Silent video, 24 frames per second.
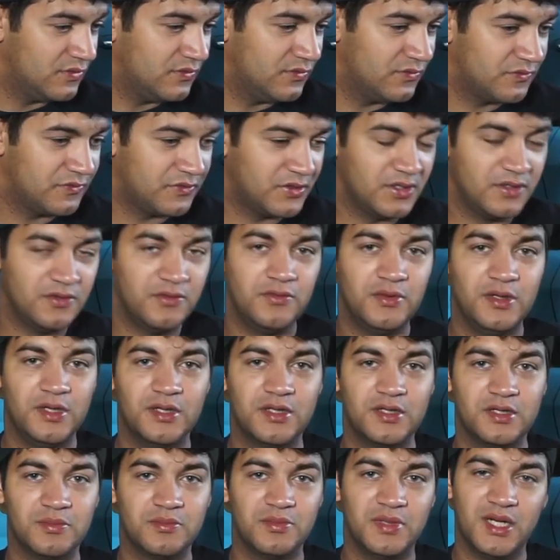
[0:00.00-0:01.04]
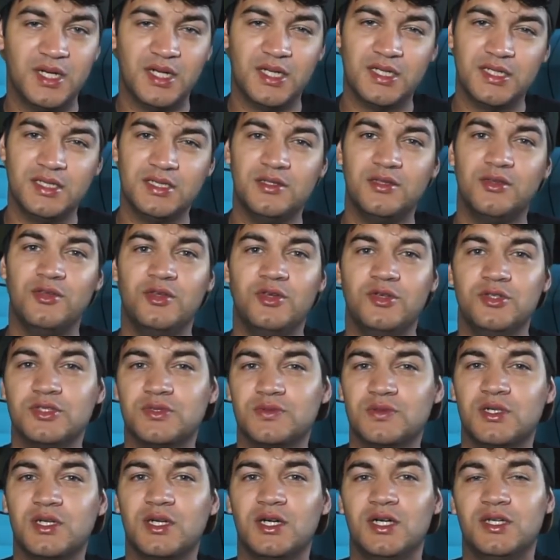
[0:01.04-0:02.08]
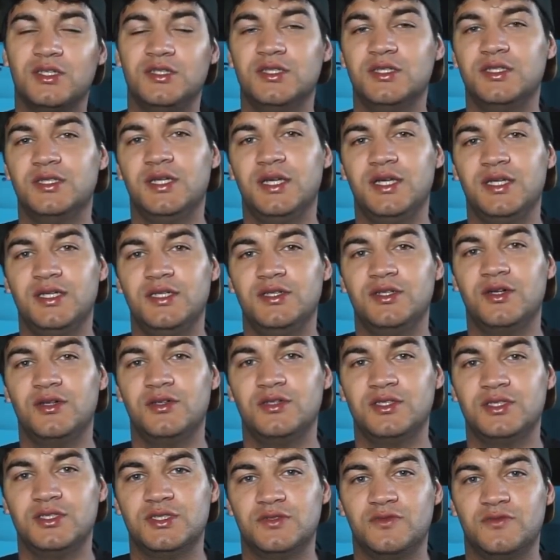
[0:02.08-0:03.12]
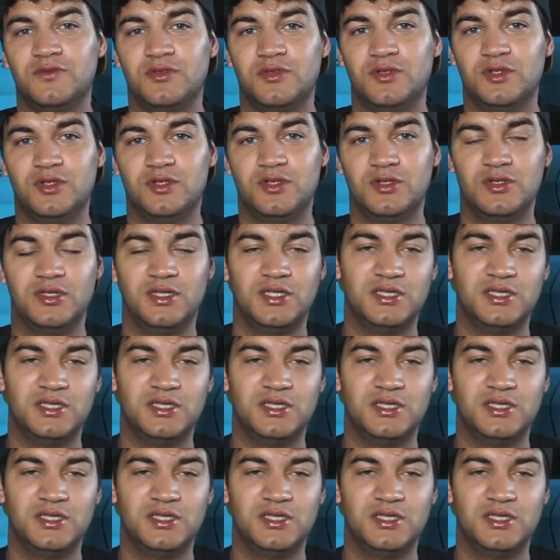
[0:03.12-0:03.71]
front and rear combined, those were $180 for the